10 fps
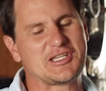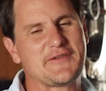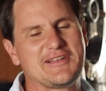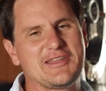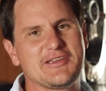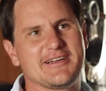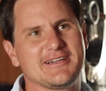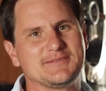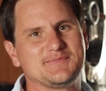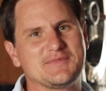definitely
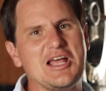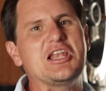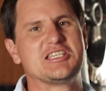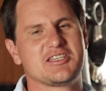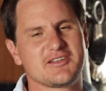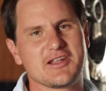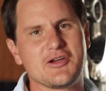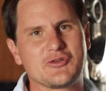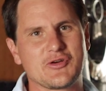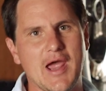a lesser
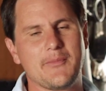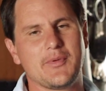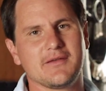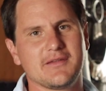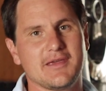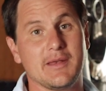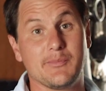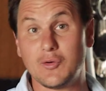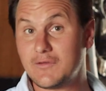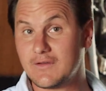known grape in
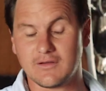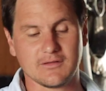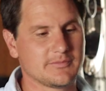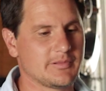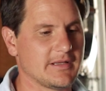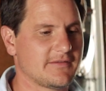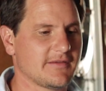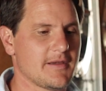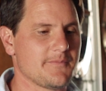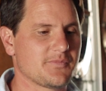Portugal, but
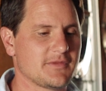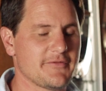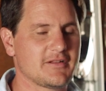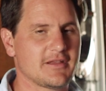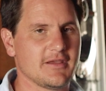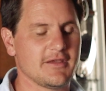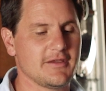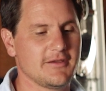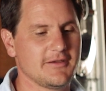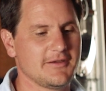
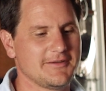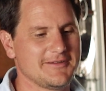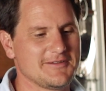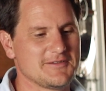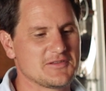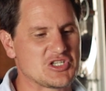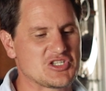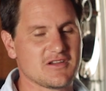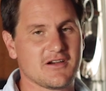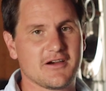definitely the
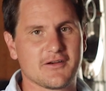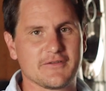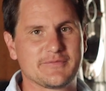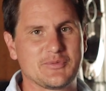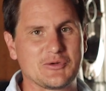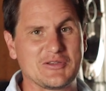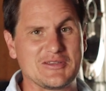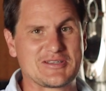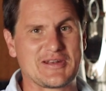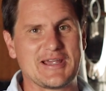star of
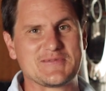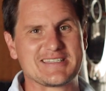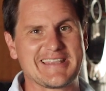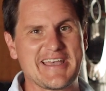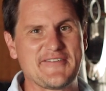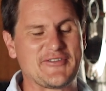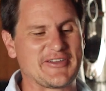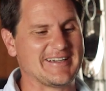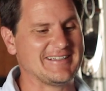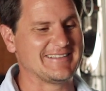Portuguese grapes in South
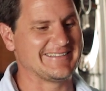Africa